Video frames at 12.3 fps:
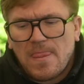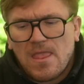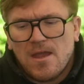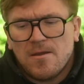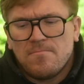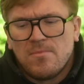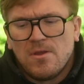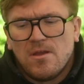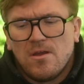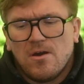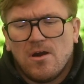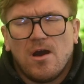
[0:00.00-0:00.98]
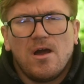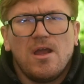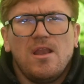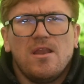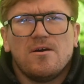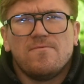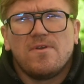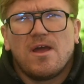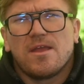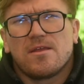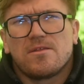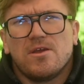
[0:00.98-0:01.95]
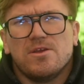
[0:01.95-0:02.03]
I love like
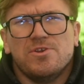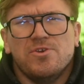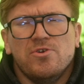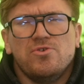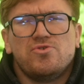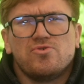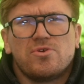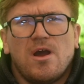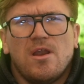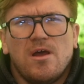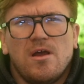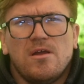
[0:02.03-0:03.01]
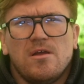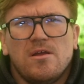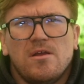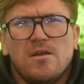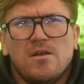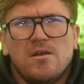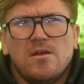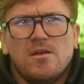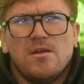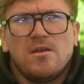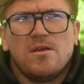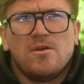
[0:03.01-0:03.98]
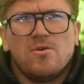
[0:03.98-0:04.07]
those neutral color
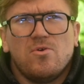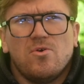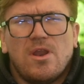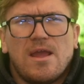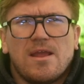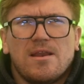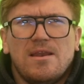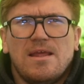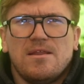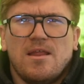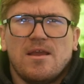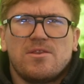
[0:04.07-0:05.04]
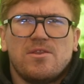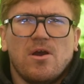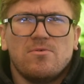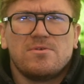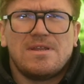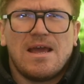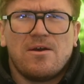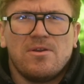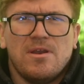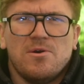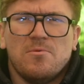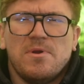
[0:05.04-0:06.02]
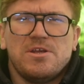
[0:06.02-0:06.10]
or like dulled down a
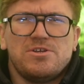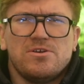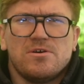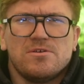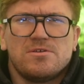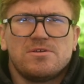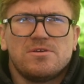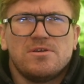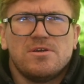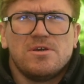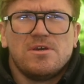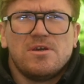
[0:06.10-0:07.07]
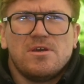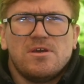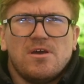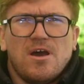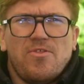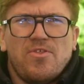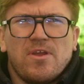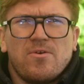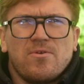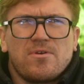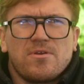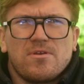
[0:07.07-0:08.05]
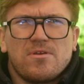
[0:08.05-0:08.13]
little bit shots. I think
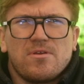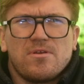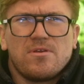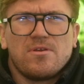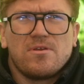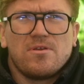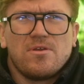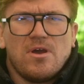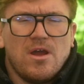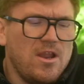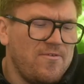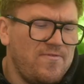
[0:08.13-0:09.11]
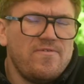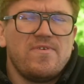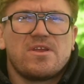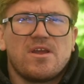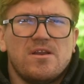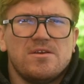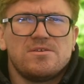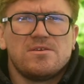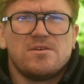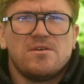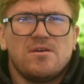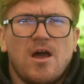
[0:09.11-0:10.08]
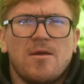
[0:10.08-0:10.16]
I love vivid colors.
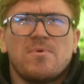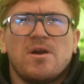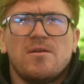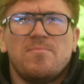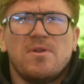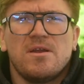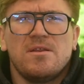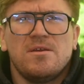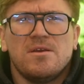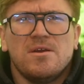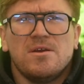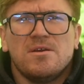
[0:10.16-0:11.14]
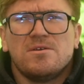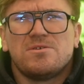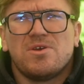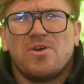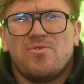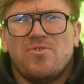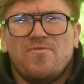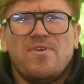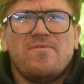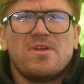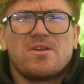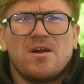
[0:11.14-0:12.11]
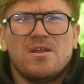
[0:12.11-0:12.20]
I'm colorblind, so the
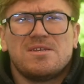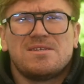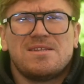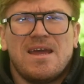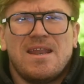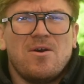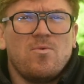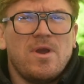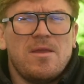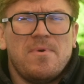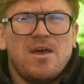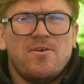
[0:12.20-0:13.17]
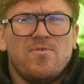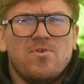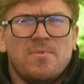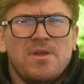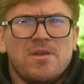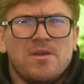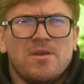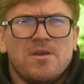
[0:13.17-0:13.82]
vivid colors stand out way better for me.